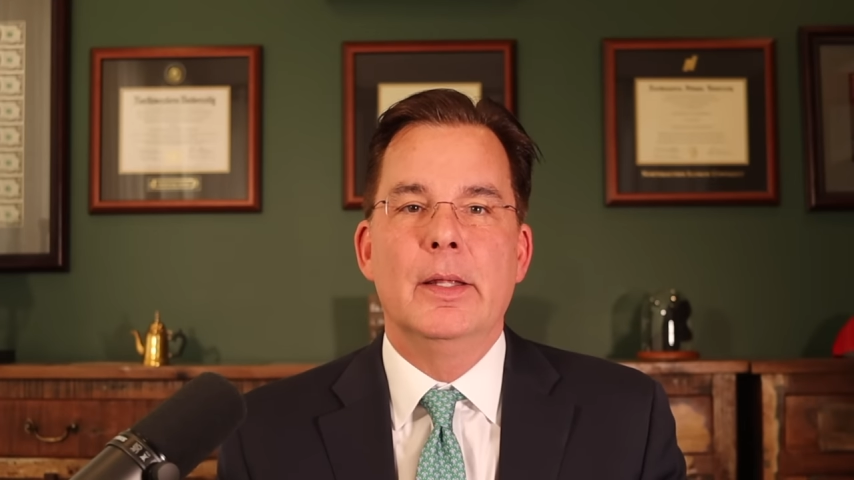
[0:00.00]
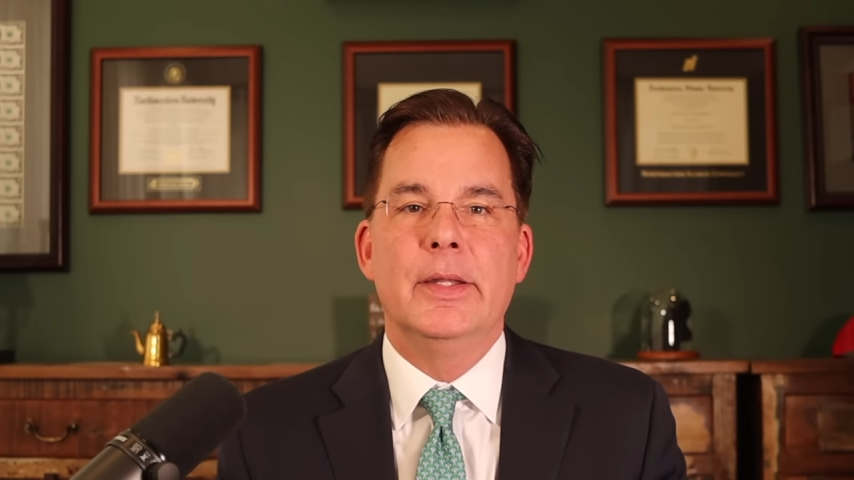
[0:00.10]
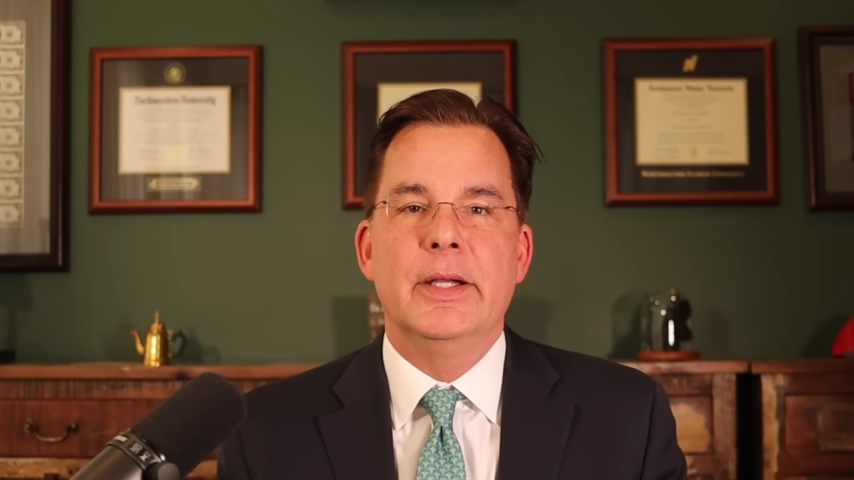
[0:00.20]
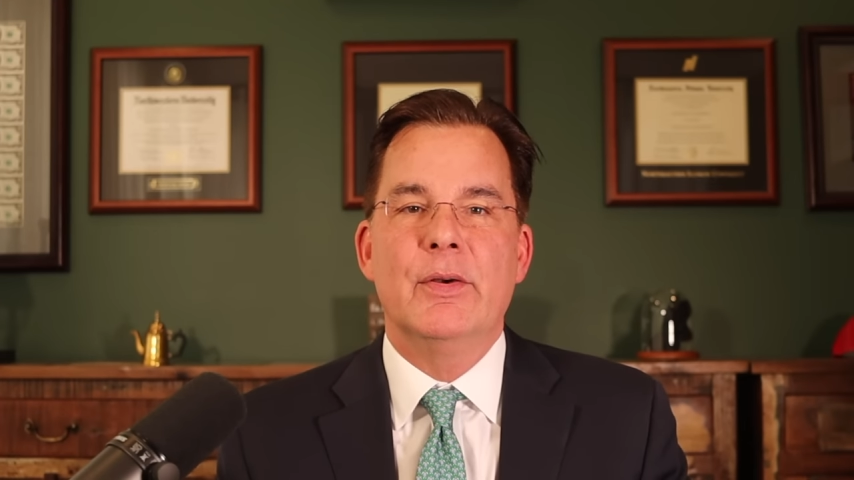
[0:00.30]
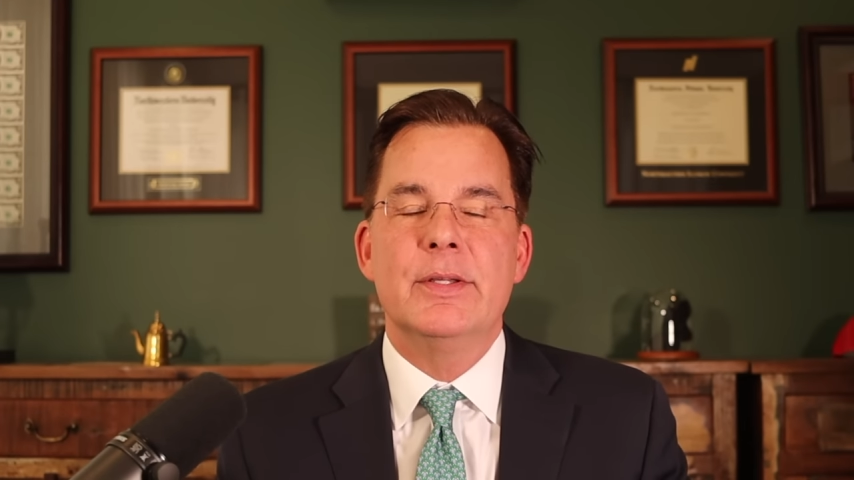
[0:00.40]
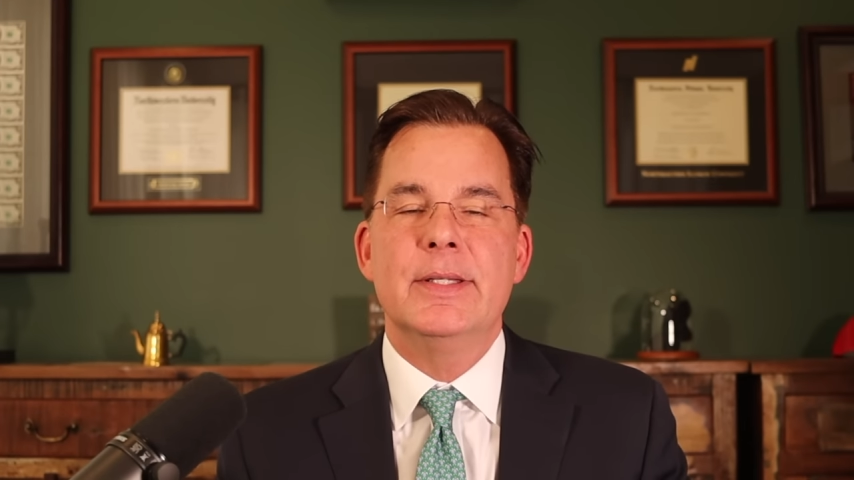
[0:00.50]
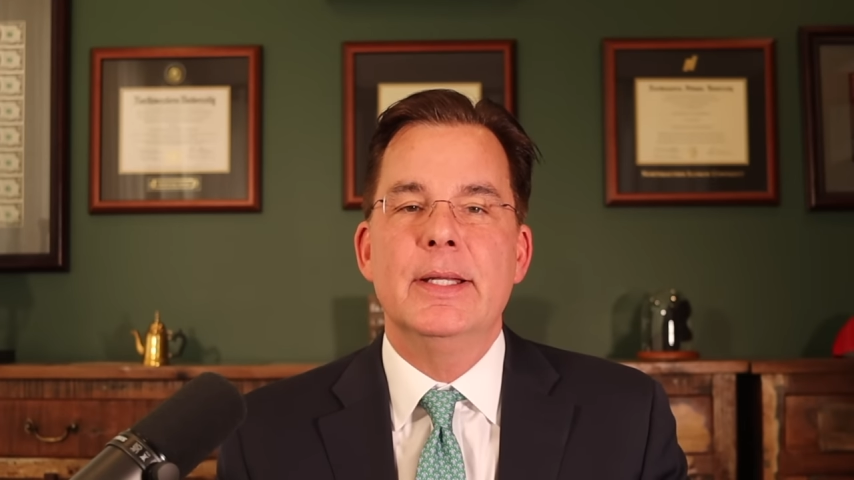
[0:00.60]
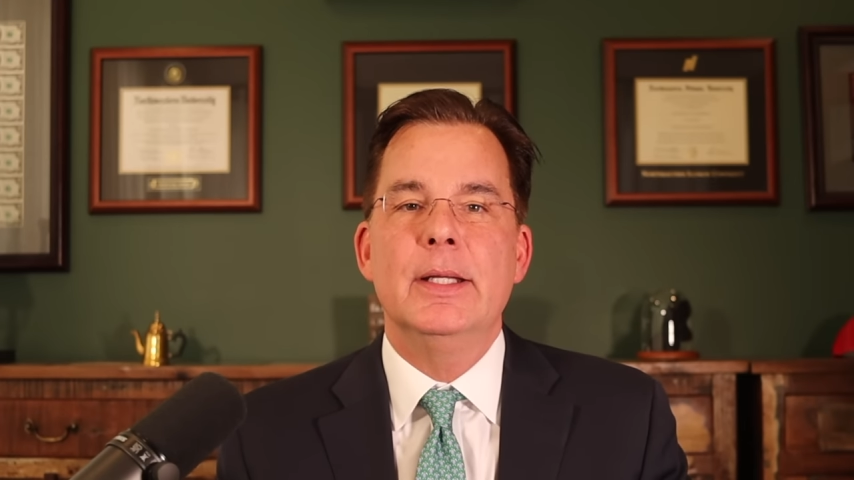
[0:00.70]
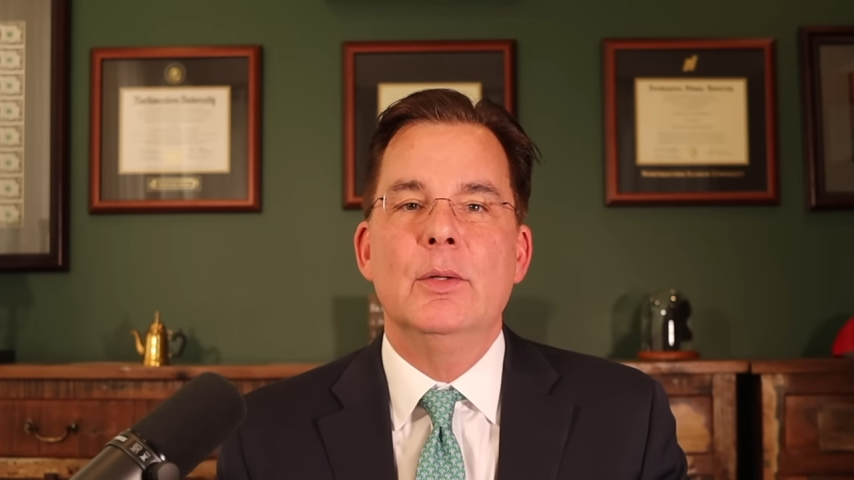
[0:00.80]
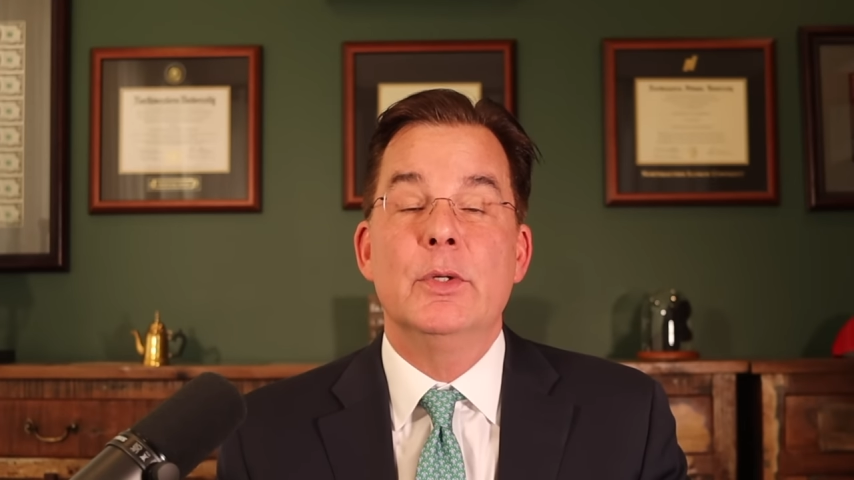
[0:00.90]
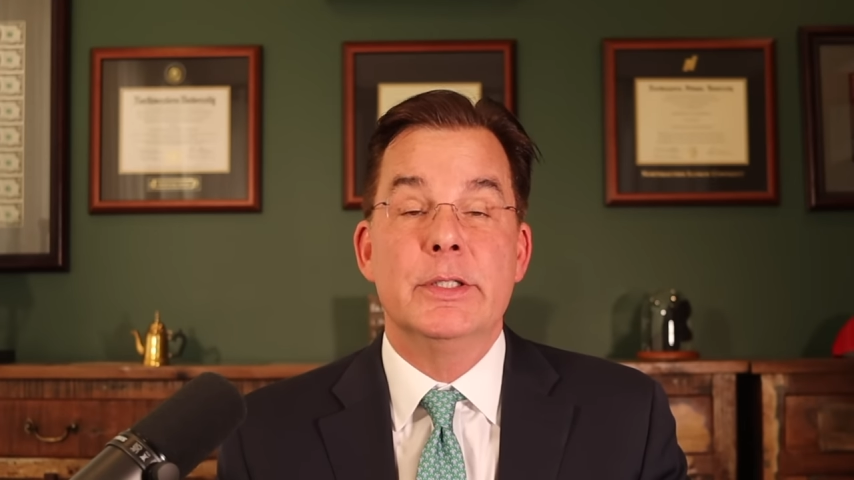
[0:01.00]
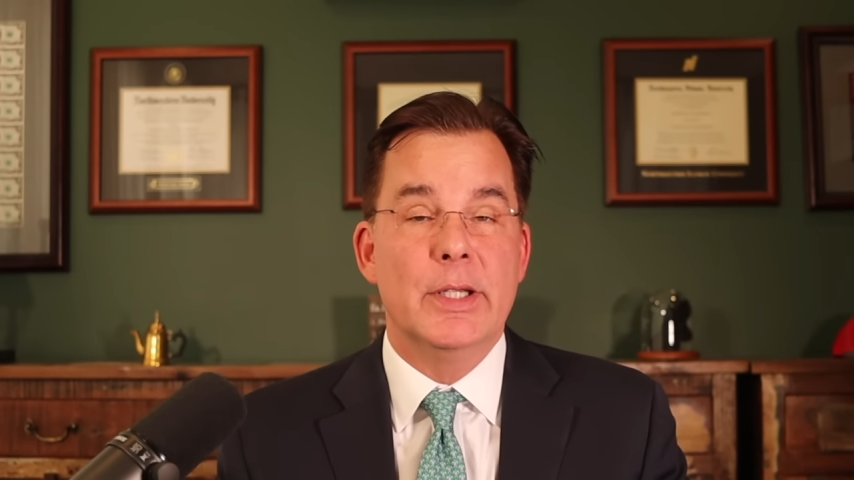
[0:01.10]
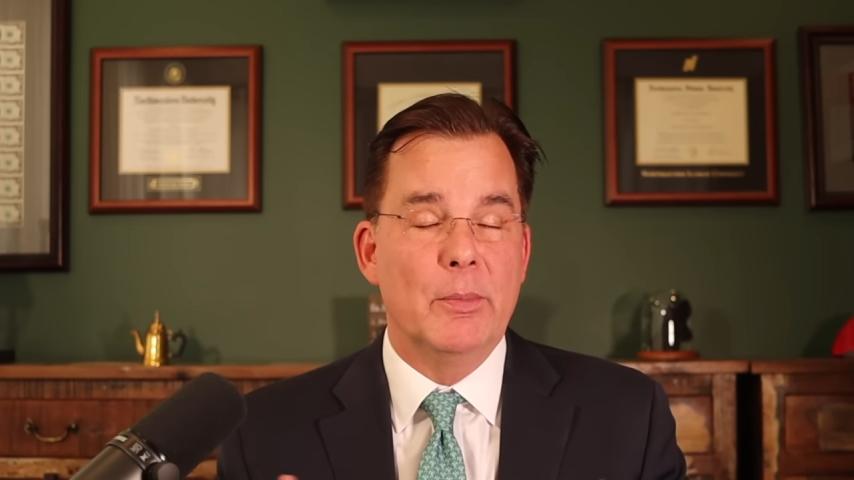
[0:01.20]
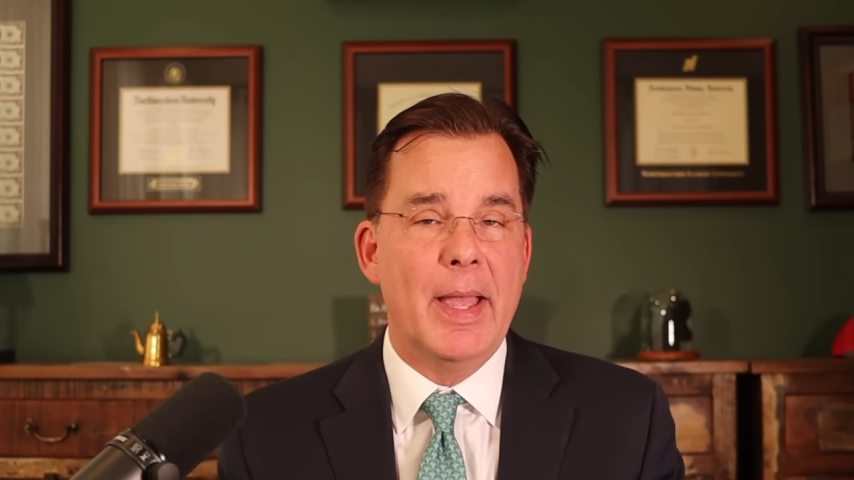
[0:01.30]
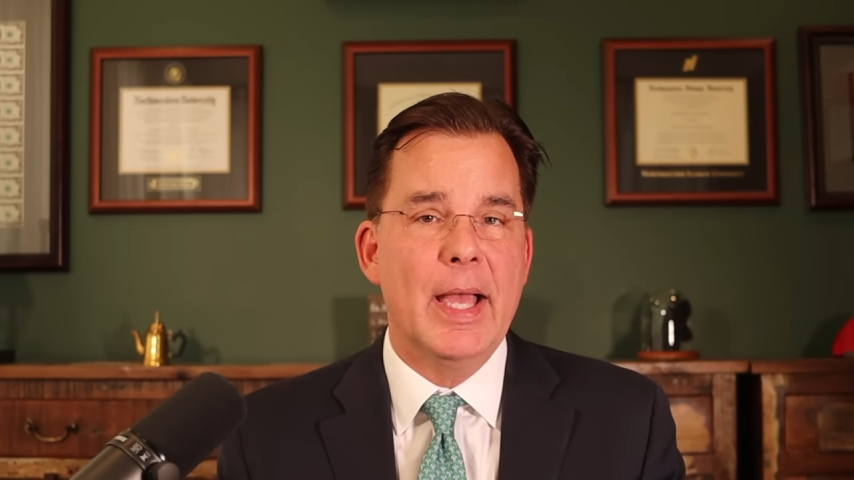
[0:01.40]
The nearest city, which
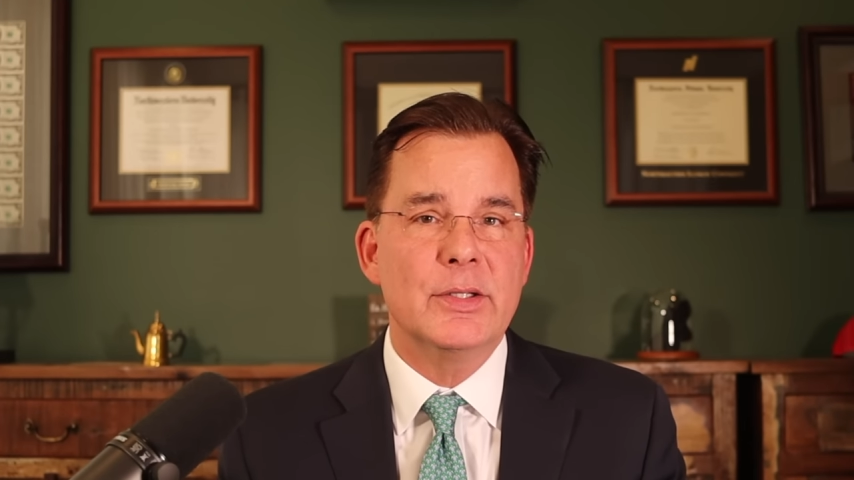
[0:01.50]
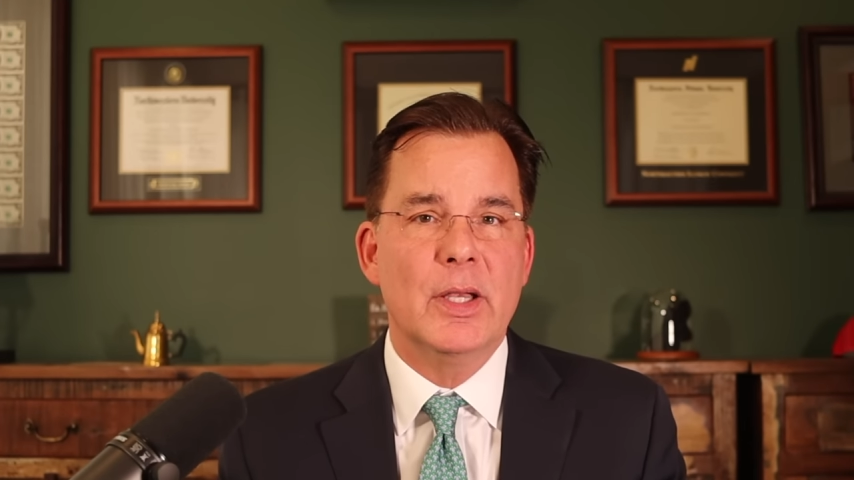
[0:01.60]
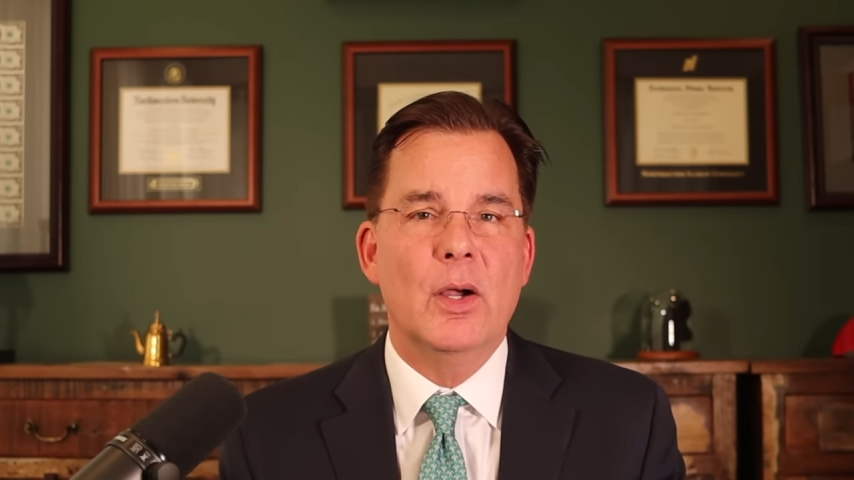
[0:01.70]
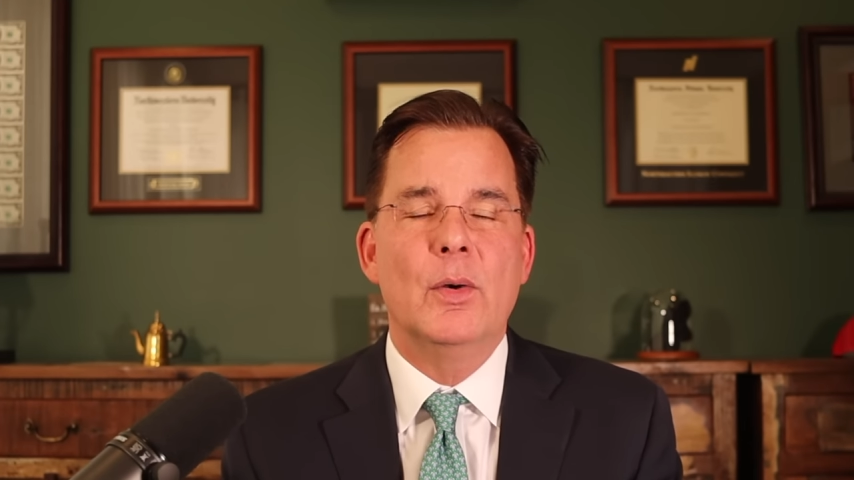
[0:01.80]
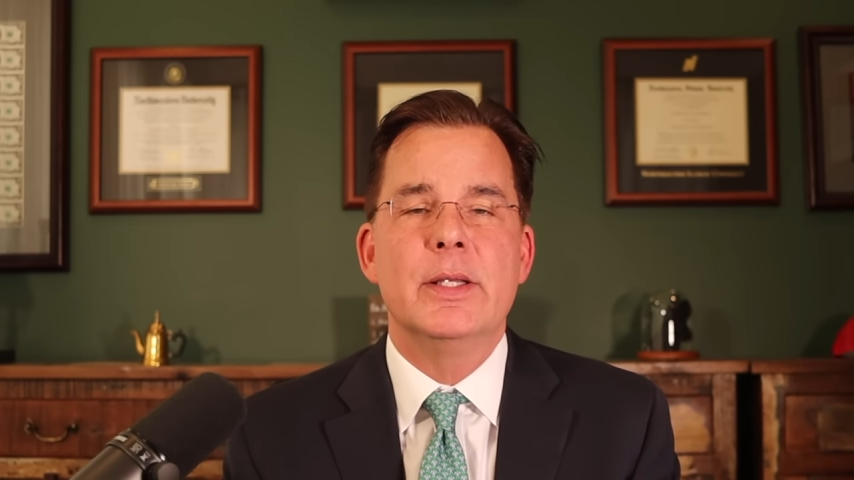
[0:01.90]
is El Paso,